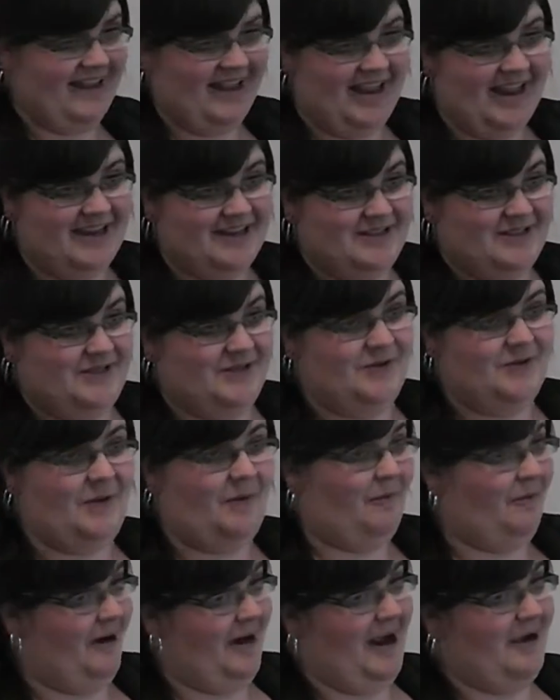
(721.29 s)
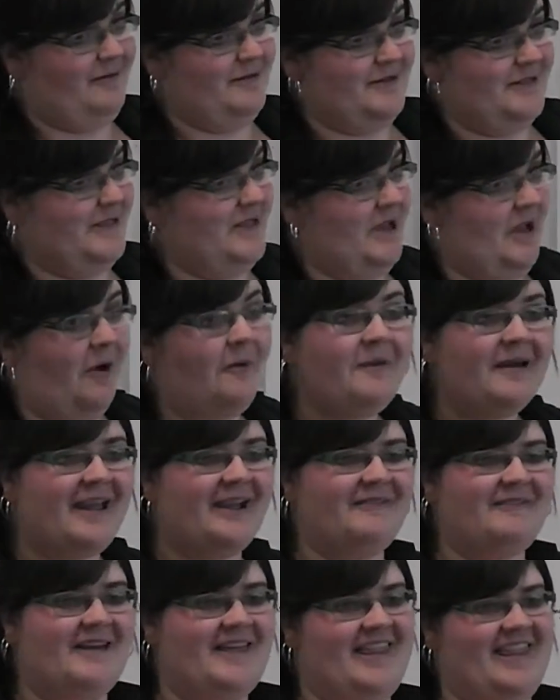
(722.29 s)
into where I was
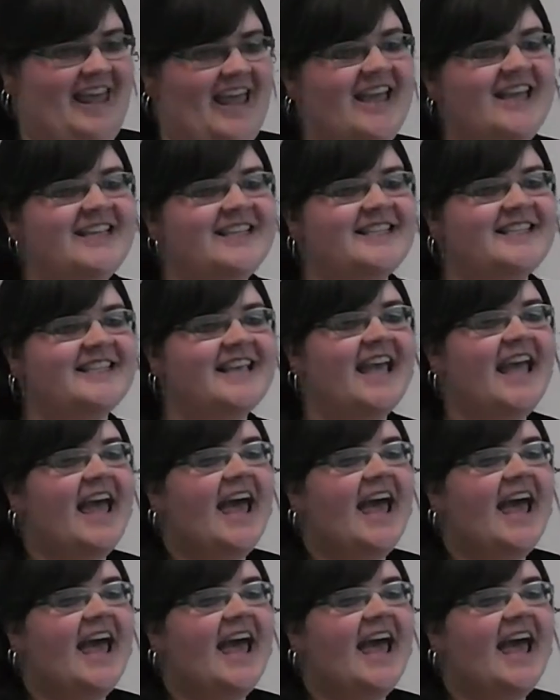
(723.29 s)
going with this,